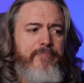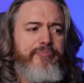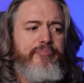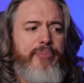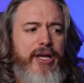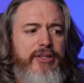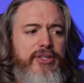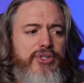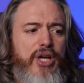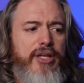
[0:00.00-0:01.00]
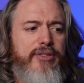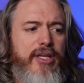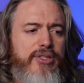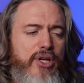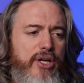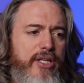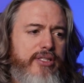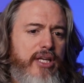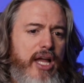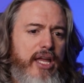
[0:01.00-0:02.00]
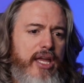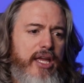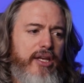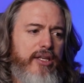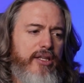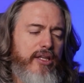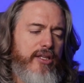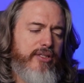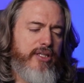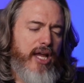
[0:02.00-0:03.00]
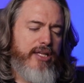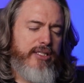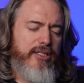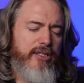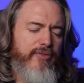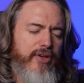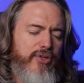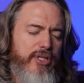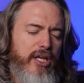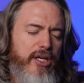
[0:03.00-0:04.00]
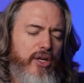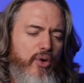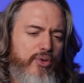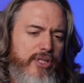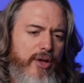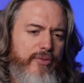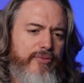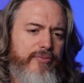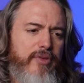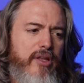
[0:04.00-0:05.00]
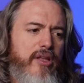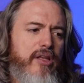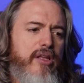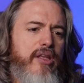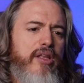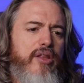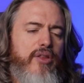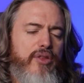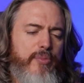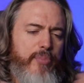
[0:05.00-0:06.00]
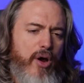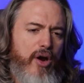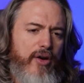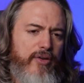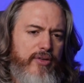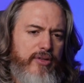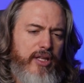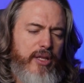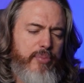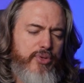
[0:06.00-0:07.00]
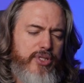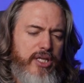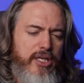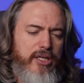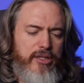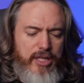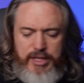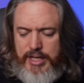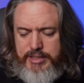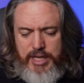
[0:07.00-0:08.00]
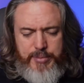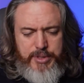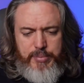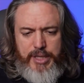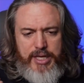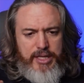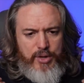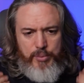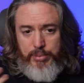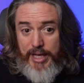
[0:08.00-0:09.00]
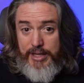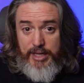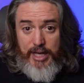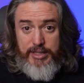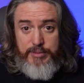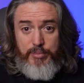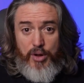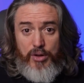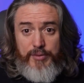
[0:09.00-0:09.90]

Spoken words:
But the shot takes on, hits the guy hand, and hits the defender's hand, and it goes out. The bar, then they proceed. That stops the play. They don't play the next ball.